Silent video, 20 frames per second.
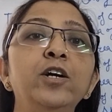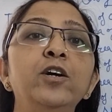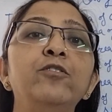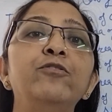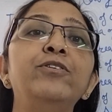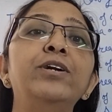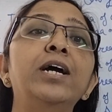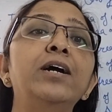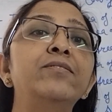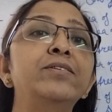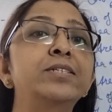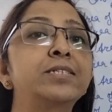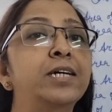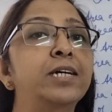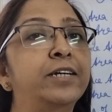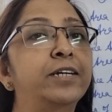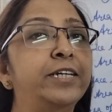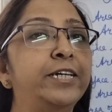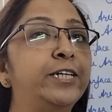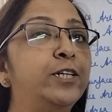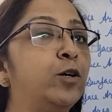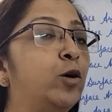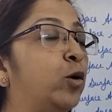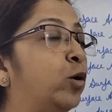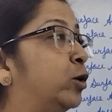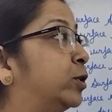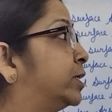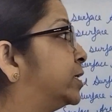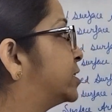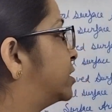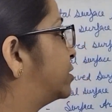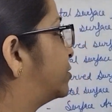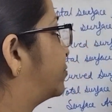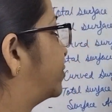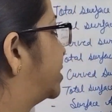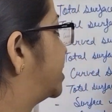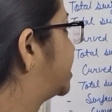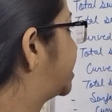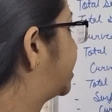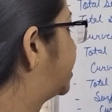we have studied all the
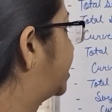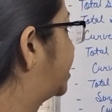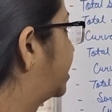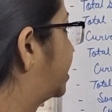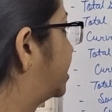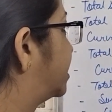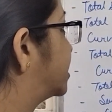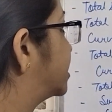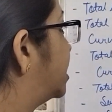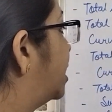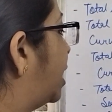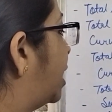surface areas